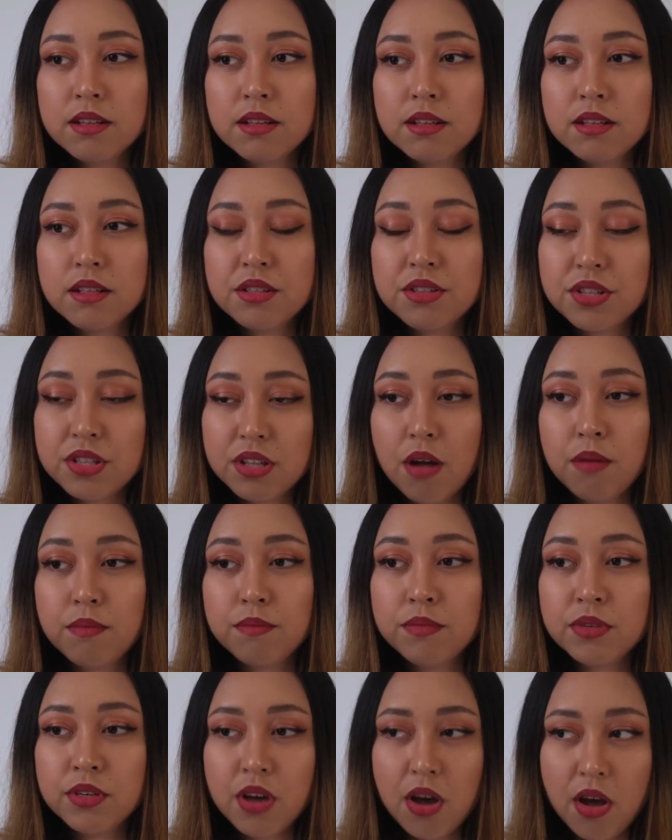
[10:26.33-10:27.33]

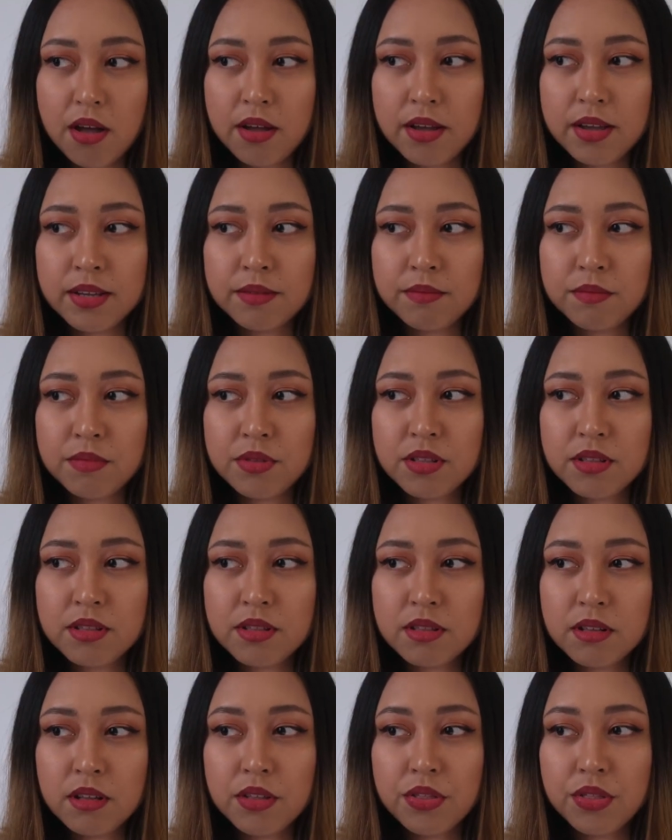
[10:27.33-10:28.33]

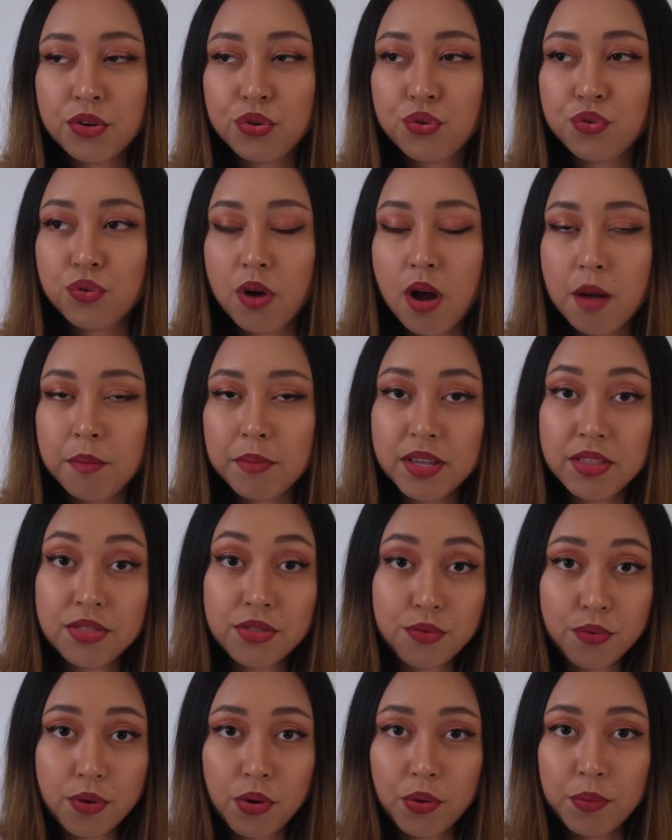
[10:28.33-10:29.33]
sometimes the drama and the
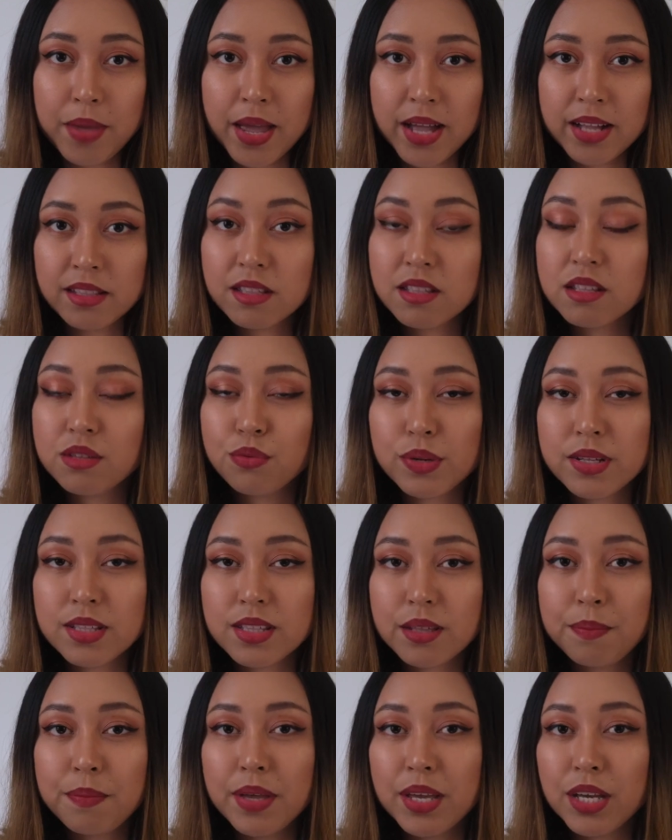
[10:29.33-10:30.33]
romance was
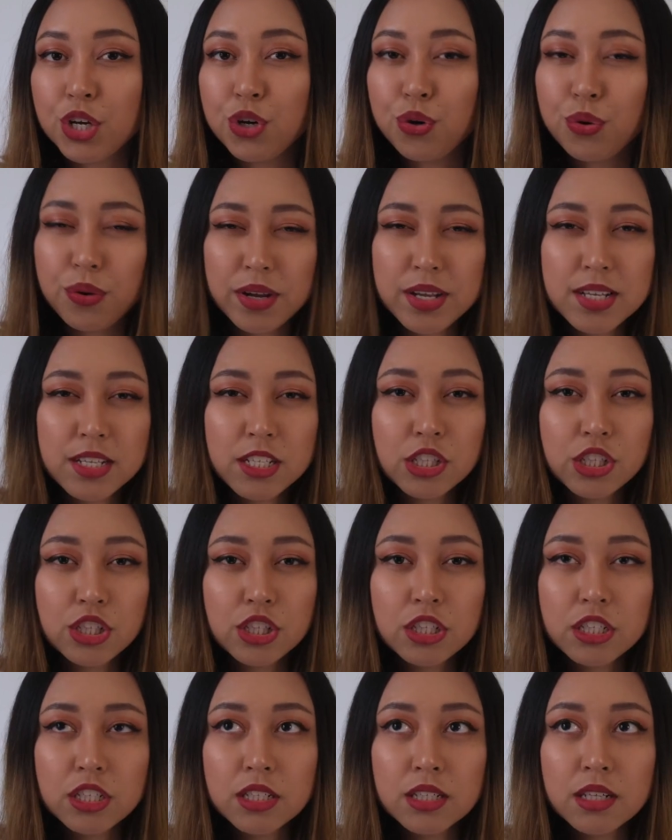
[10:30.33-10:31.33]
a bit
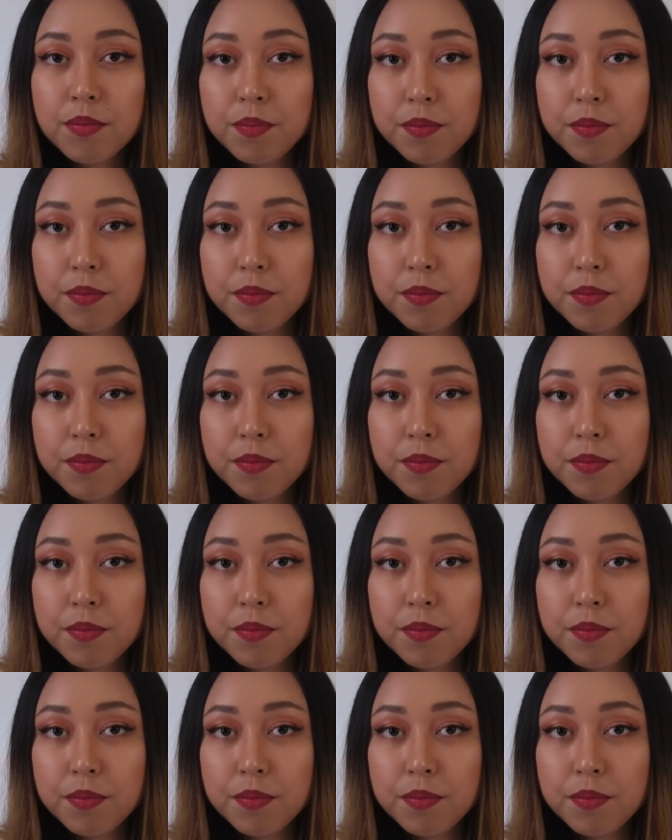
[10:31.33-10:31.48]
cringe,